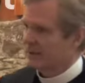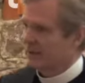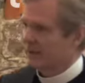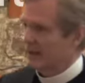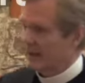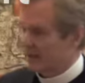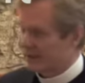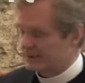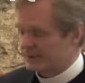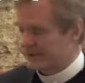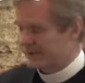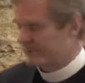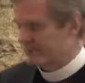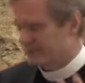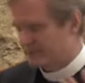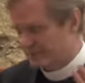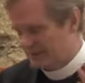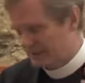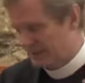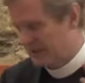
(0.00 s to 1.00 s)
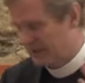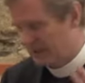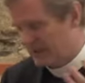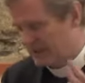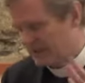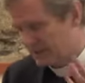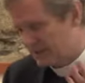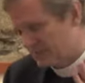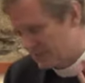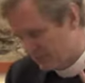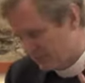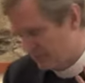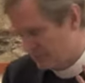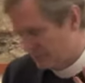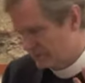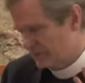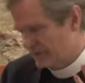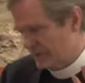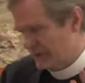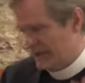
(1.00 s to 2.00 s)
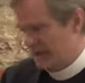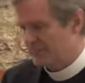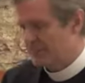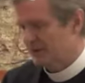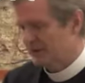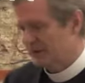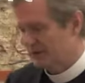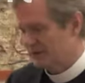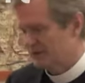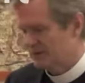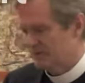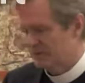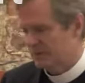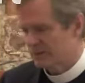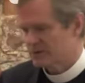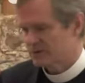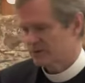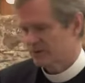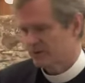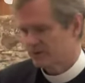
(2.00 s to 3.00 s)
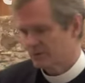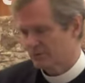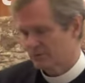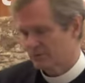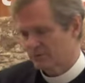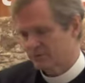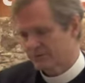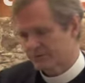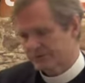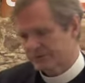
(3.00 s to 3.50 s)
as I believe to be true,